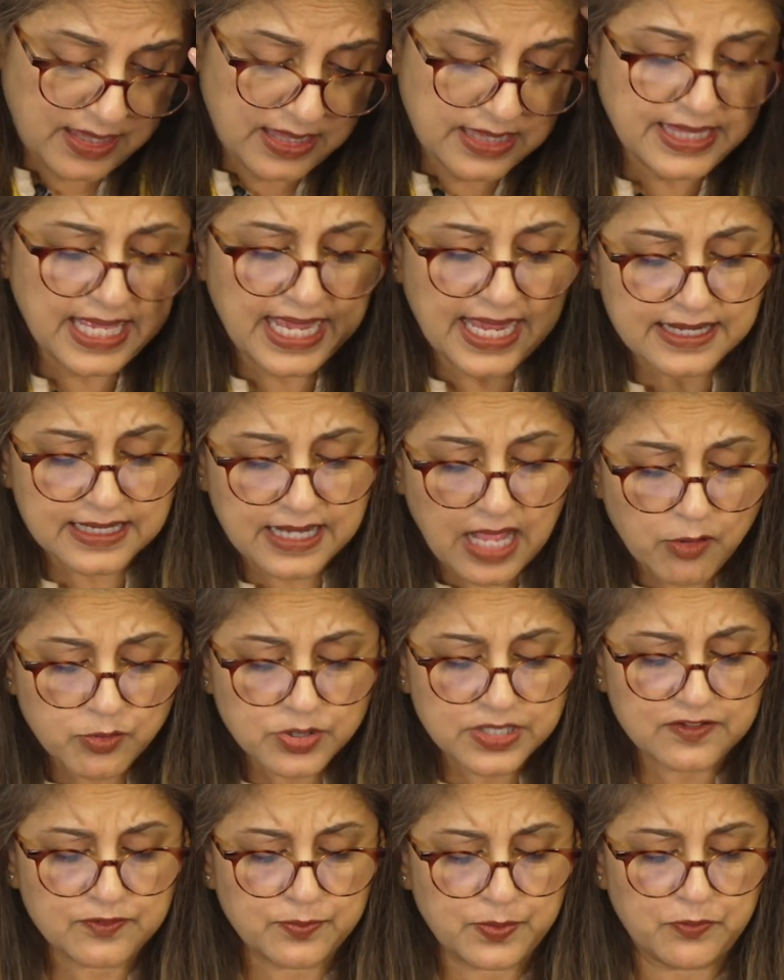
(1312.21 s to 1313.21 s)
The
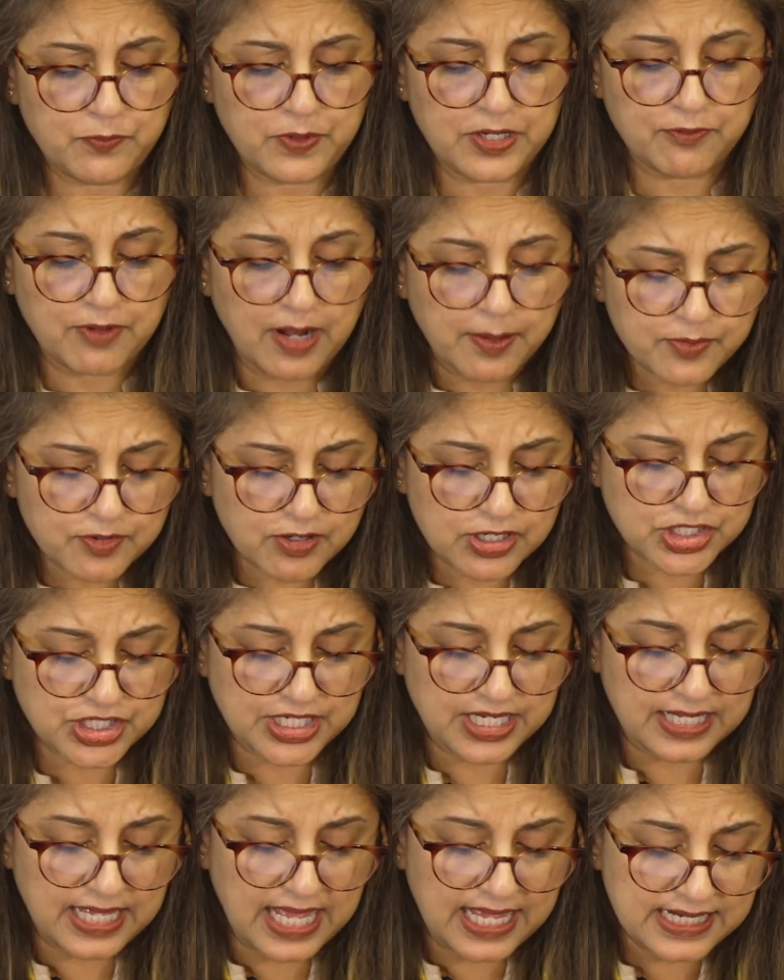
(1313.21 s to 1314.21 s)
encounters between
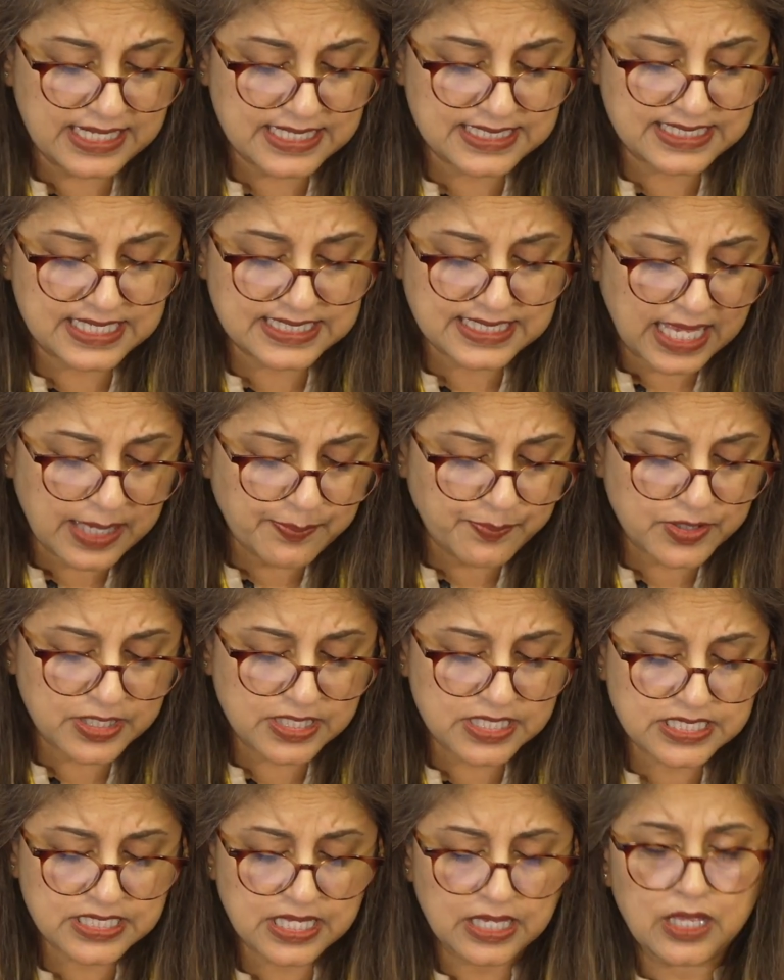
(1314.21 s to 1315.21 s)
Ramakrishna and his
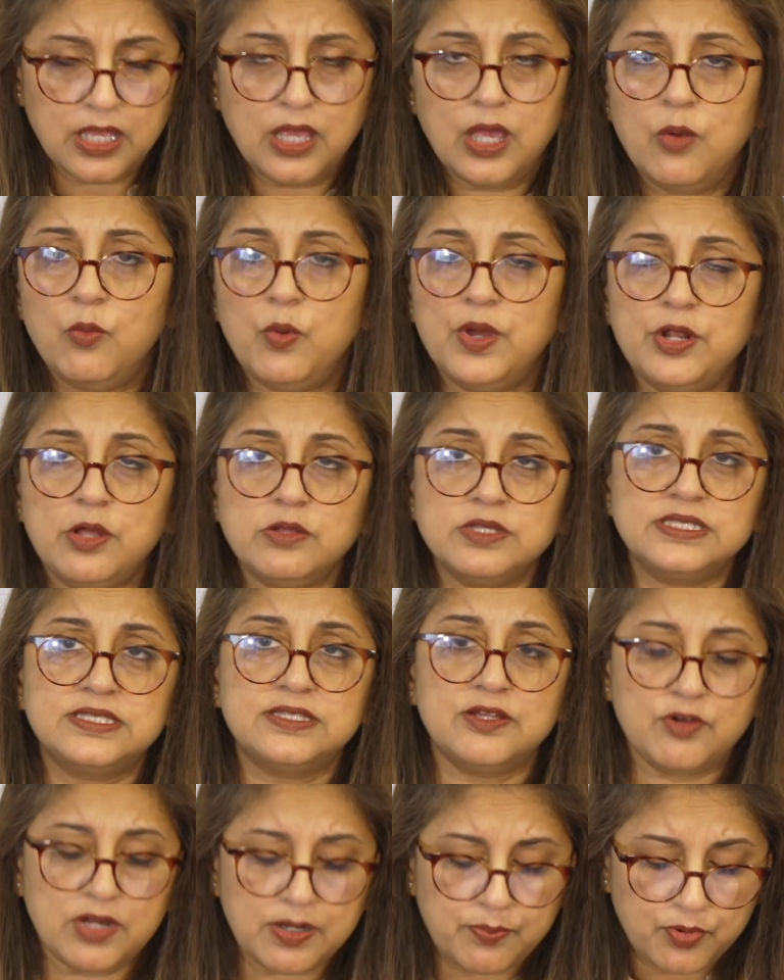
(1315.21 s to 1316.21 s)
disciples were not
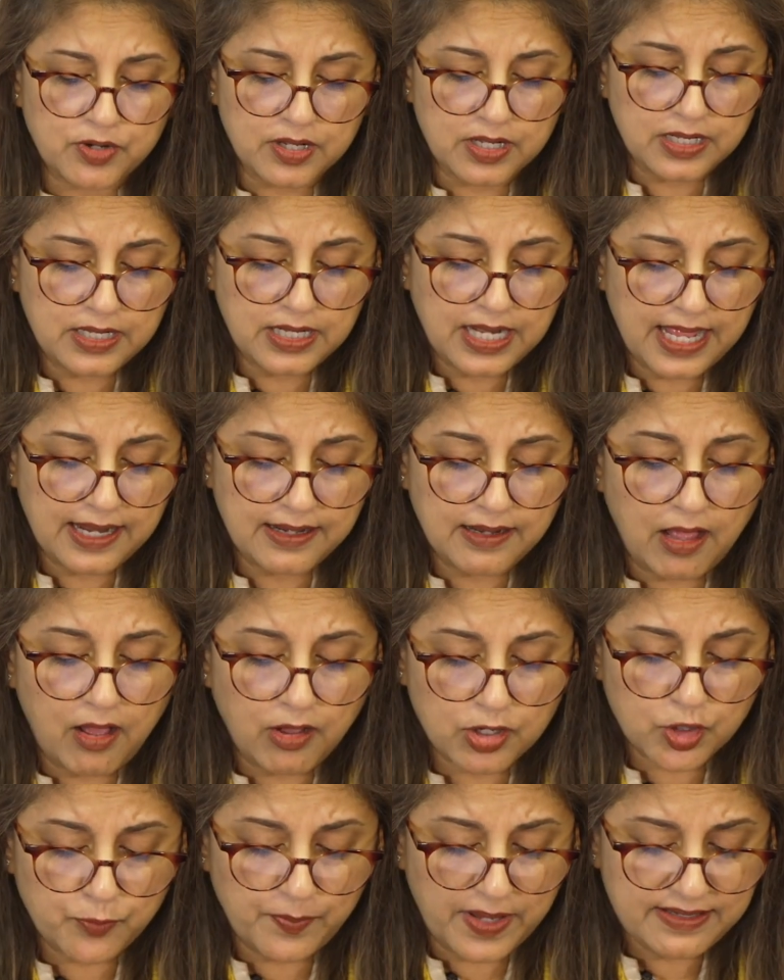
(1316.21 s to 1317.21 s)
cerebral and
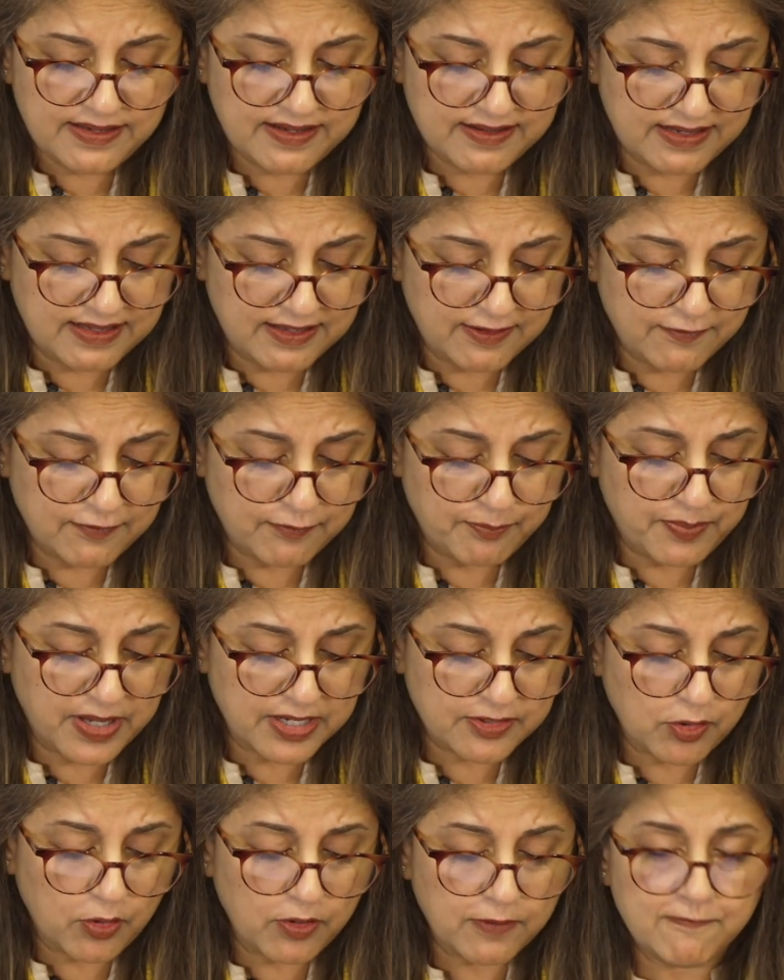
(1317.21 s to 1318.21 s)
argumentative,
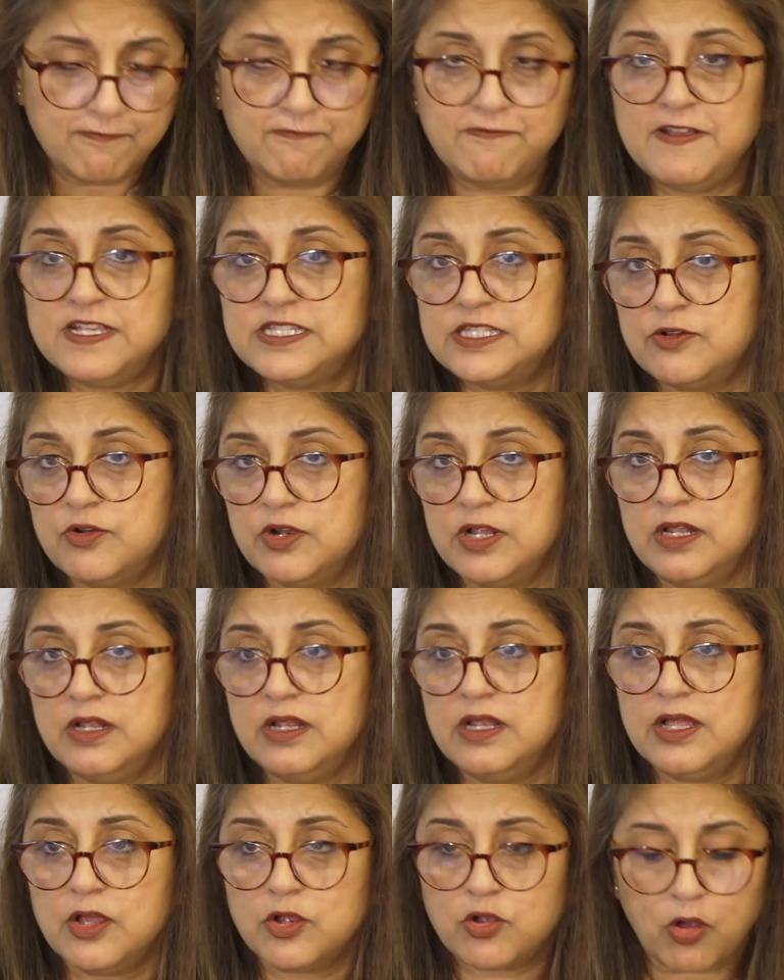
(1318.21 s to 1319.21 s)
but on
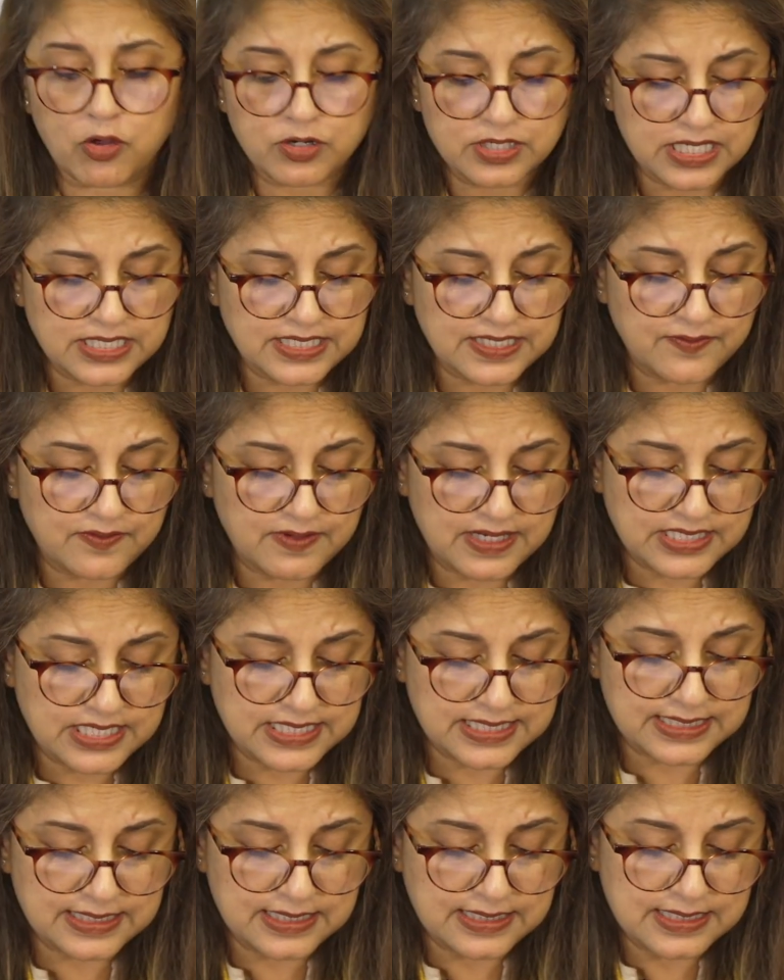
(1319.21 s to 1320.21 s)
visceral cognitive
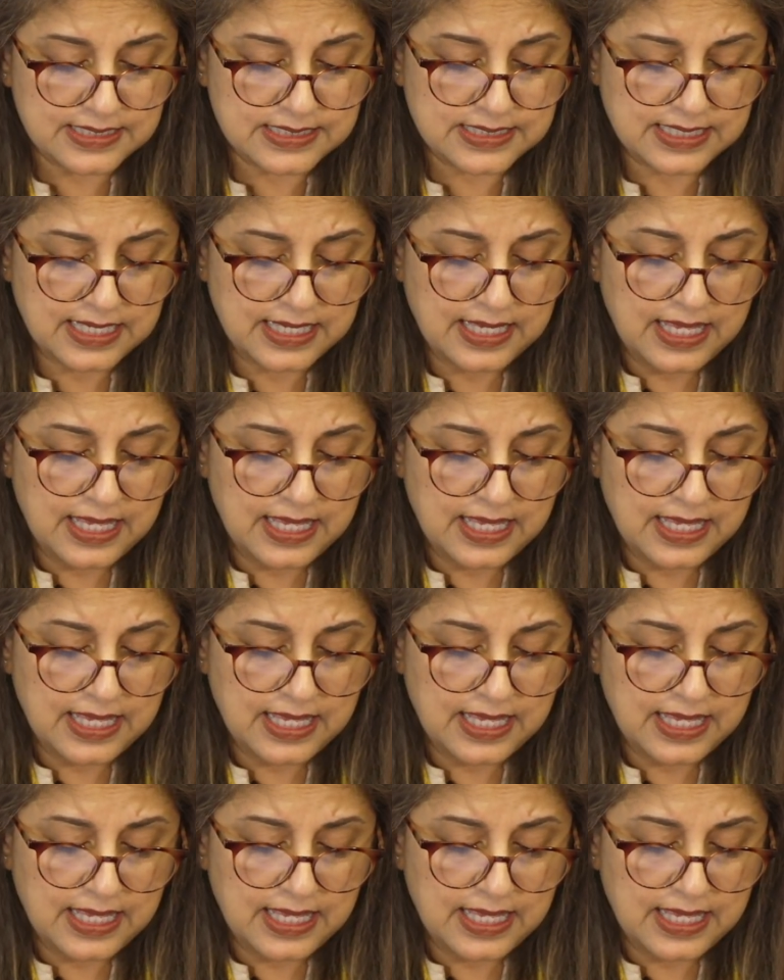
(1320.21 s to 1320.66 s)
registers.